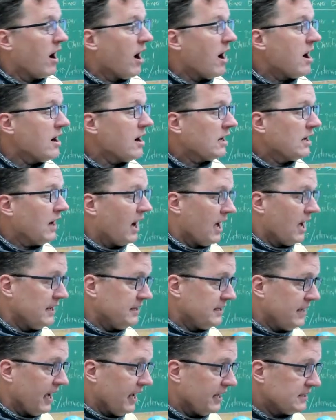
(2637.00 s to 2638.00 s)
argon
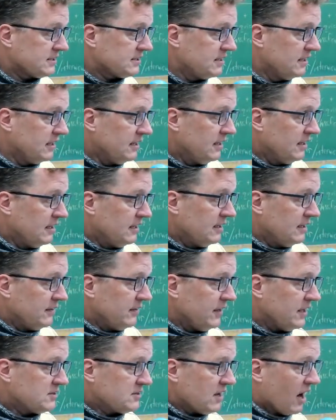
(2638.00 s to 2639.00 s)
dates.
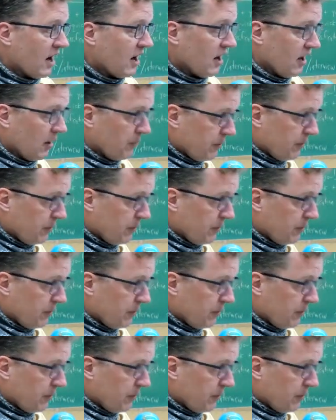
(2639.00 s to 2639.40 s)
These are a